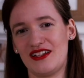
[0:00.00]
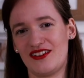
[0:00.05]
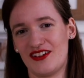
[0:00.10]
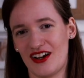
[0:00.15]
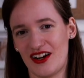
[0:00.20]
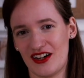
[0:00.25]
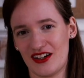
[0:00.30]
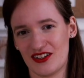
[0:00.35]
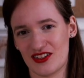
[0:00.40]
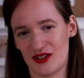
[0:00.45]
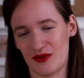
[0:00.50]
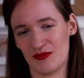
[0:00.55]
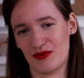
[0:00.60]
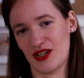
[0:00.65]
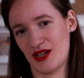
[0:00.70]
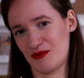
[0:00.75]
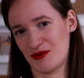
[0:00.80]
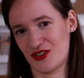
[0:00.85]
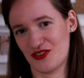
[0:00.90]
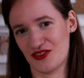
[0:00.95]
dark
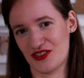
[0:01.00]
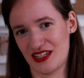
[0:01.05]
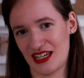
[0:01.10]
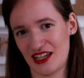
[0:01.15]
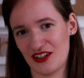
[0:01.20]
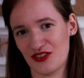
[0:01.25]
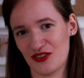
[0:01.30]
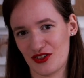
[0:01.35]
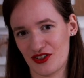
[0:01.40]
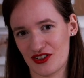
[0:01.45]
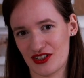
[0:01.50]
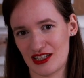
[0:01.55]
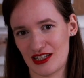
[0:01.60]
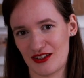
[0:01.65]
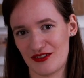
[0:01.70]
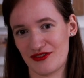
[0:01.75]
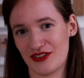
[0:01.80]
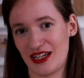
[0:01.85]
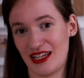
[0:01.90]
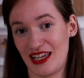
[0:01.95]
sometimes to say to
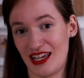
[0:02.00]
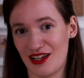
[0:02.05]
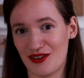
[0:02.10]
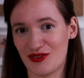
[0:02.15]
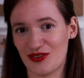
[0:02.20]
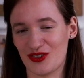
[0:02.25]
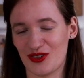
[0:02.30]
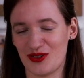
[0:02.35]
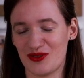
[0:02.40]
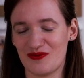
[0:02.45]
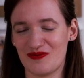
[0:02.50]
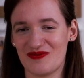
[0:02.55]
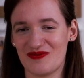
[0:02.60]
yourself I have to.